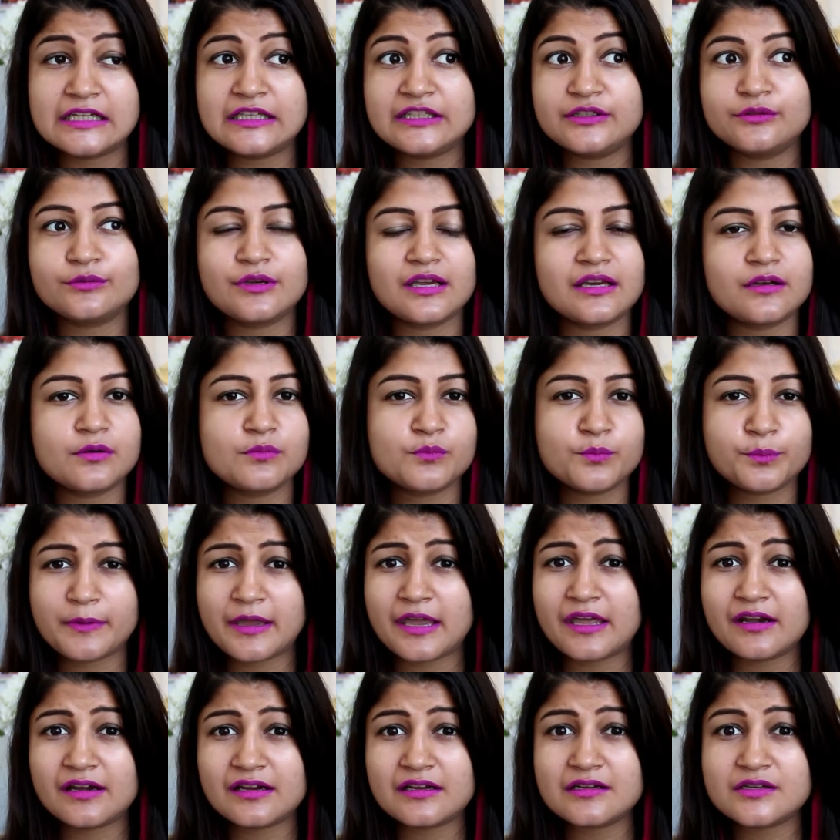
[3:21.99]
You can
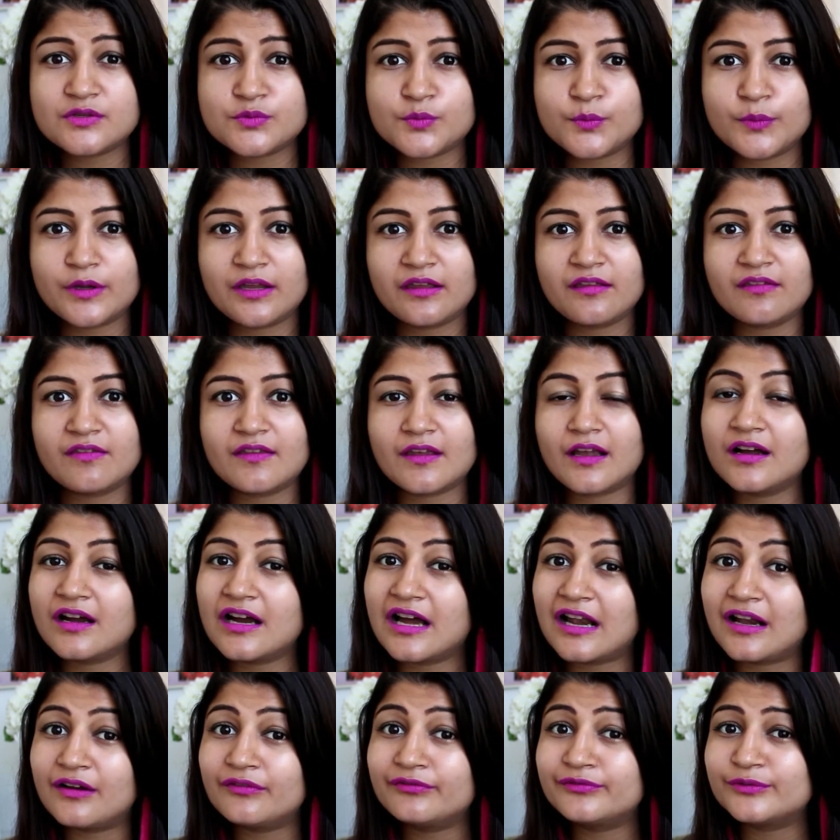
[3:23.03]
pair it with a
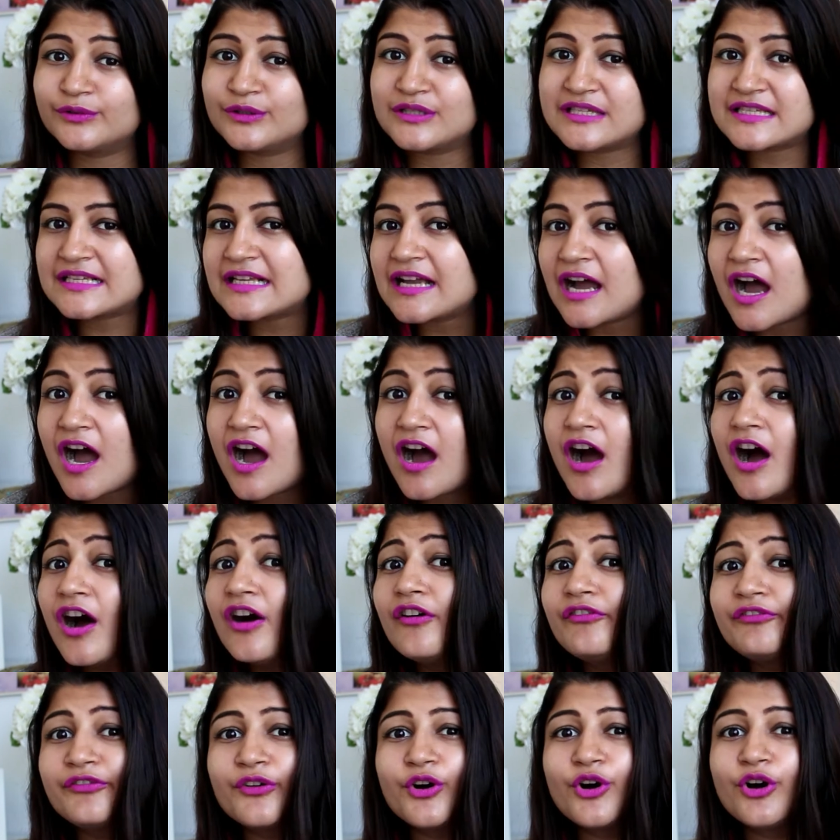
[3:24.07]
colorful
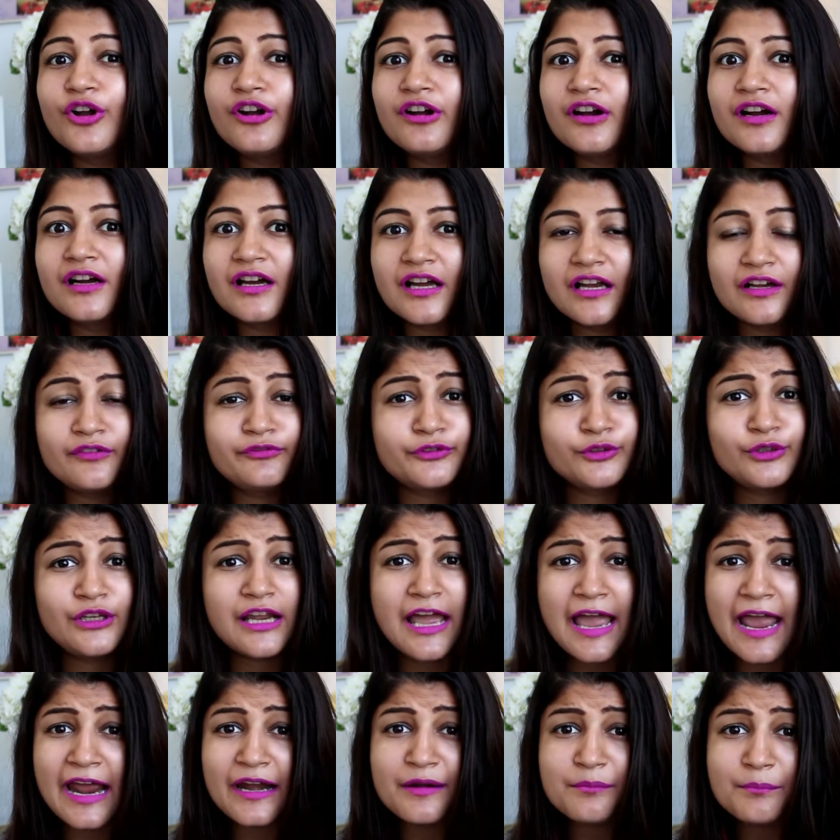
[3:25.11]
scarf or a colorful
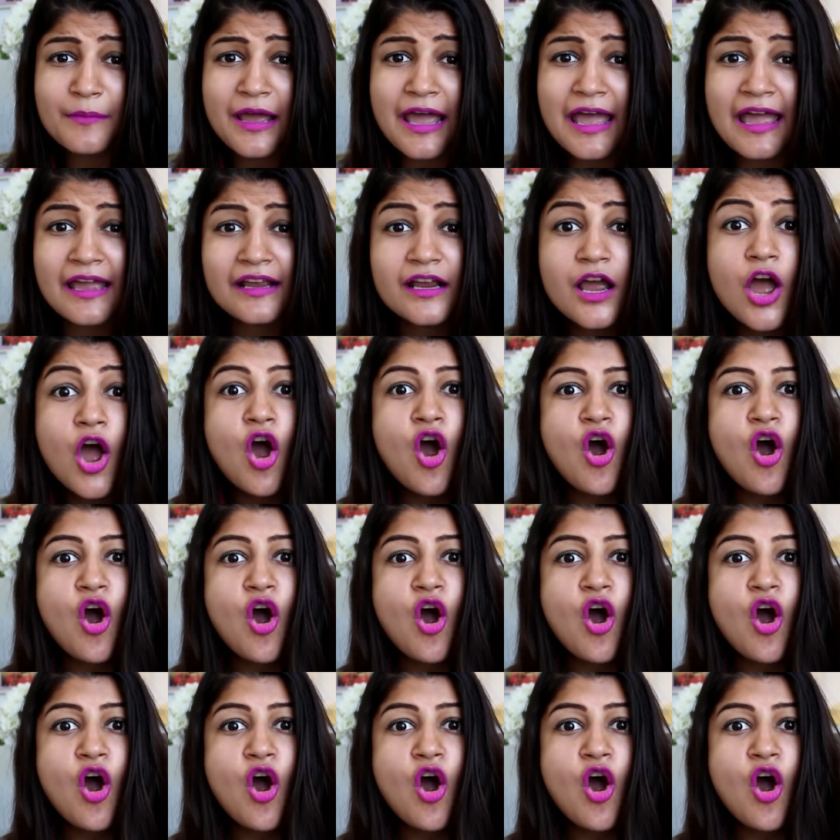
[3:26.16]
handbag,